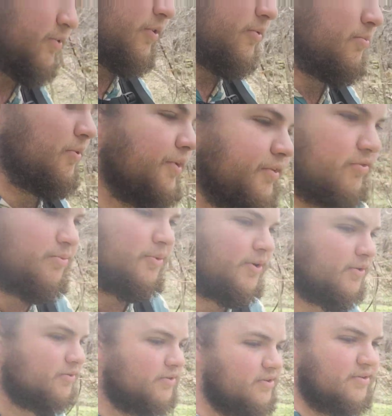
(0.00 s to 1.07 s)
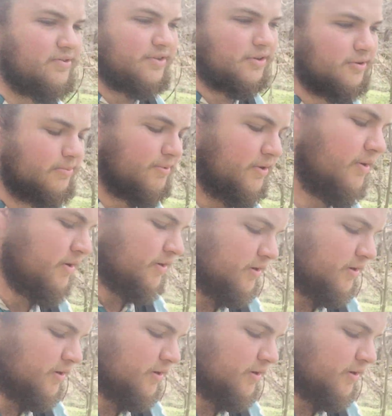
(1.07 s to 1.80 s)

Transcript: really blessed weather this year, but